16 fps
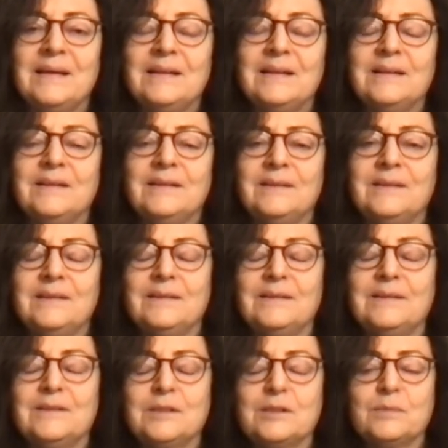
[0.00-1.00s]

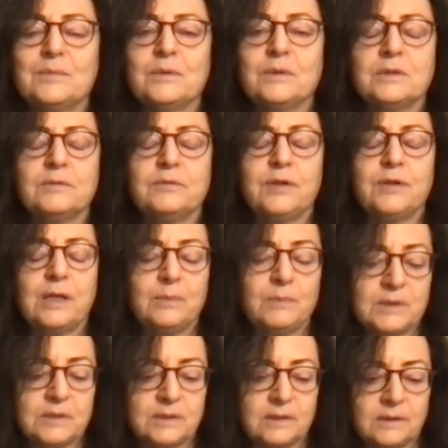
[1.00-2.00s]
Uh, this was a
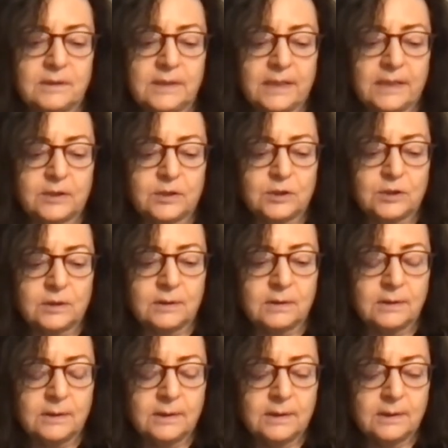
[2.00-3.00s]
famous uh, lecture
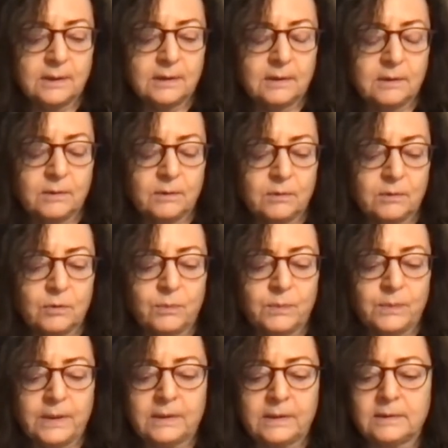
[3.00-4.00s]
uh, Roland
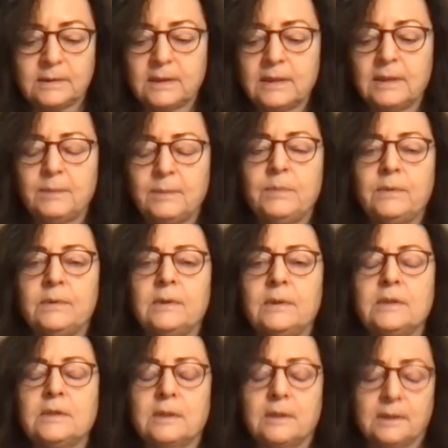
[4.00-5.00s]
Barthes gave, uh,
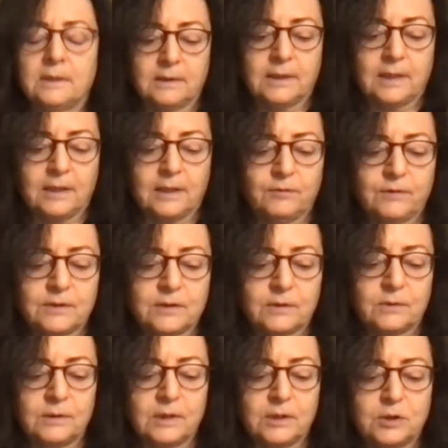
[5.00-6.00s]
at, gave at the
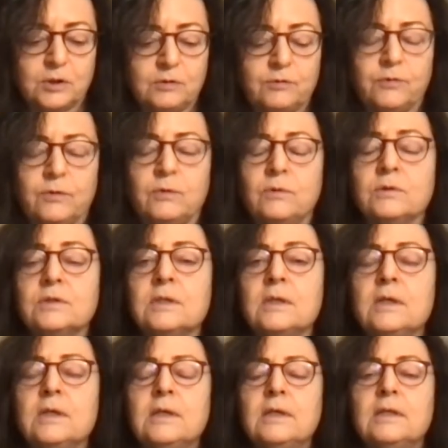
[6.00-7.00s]
Collège de France
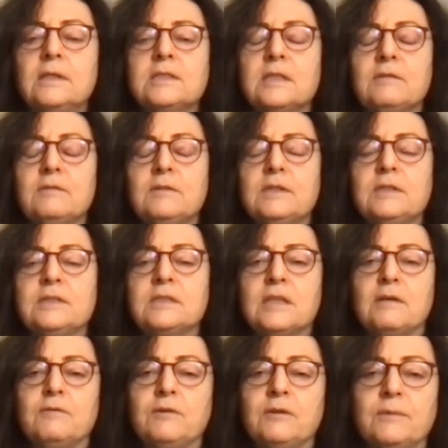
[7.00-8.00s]
in
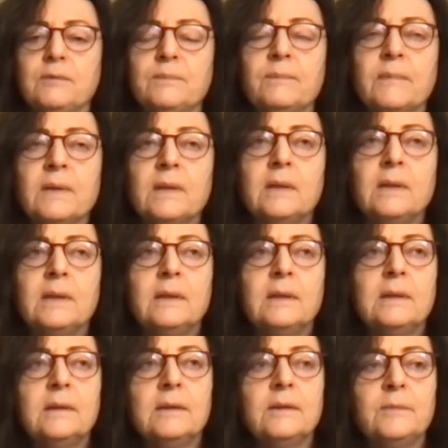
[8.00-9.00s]
77
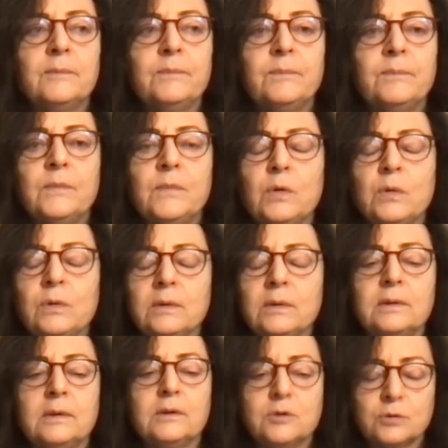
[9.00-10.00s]
um,
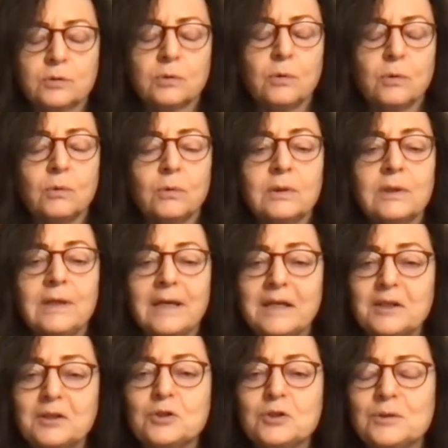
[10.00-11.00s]
on, it's called
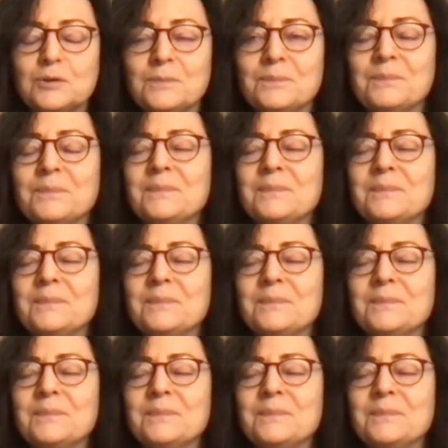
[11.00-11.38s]
Lection.